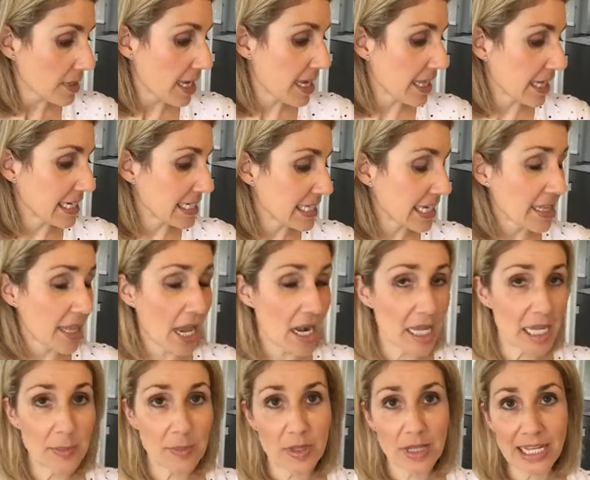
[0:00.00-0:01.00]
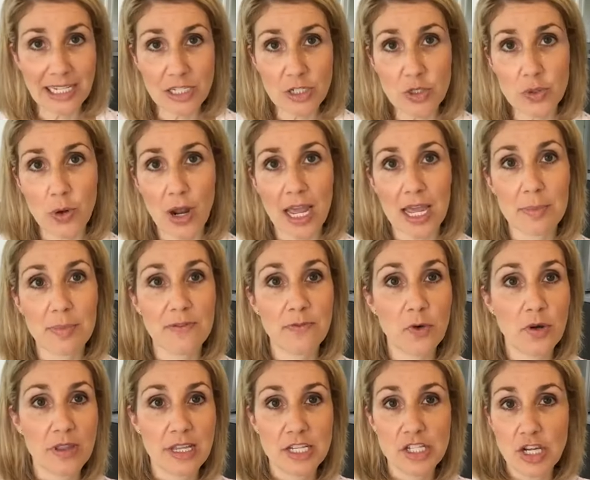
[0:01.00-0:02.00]
And like I said, a lot of people like to try it
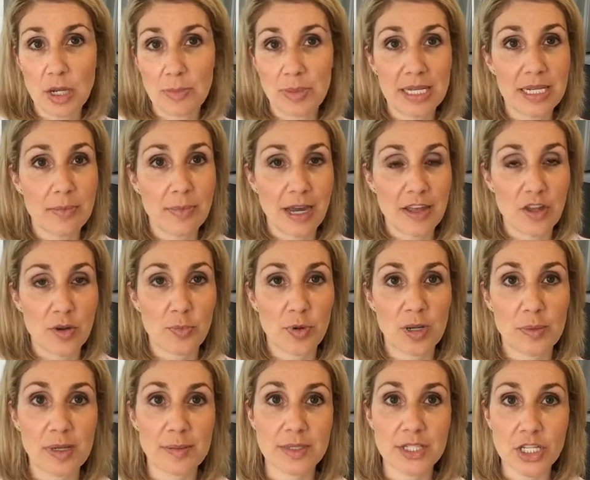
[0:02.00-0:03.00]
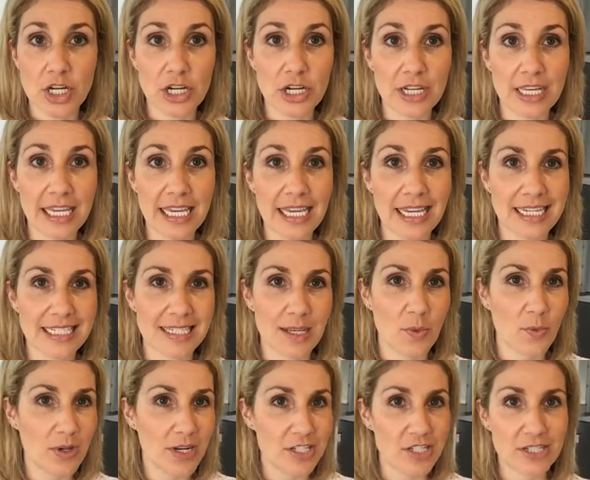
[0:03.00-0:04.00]
before they jump in to buy their premium starter kit because they
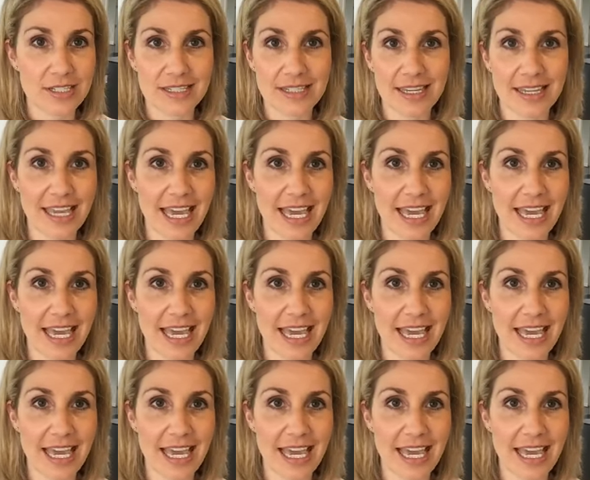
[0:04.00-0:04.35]
want to just